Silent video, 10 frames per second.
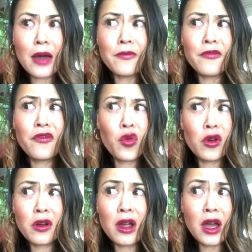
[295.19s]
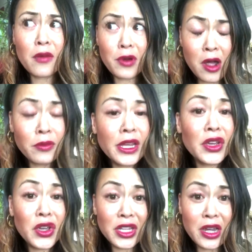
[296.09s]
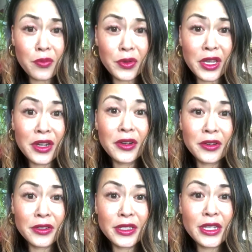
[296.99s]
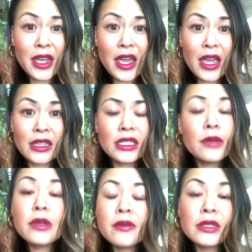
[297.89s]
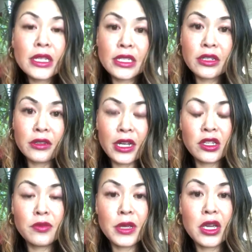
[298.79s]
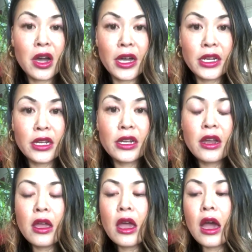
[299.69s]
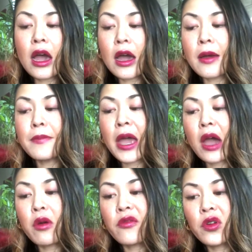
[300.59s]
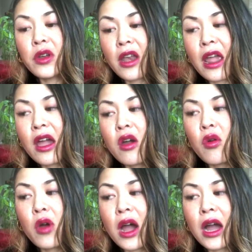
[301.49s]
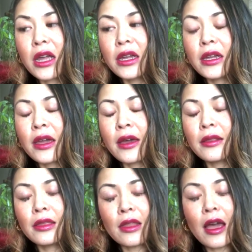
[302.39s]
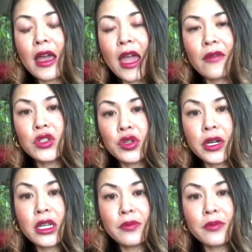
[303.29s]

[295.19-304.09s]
for probably a good couple years. And sometimes I still like to be guided. However, now I have trained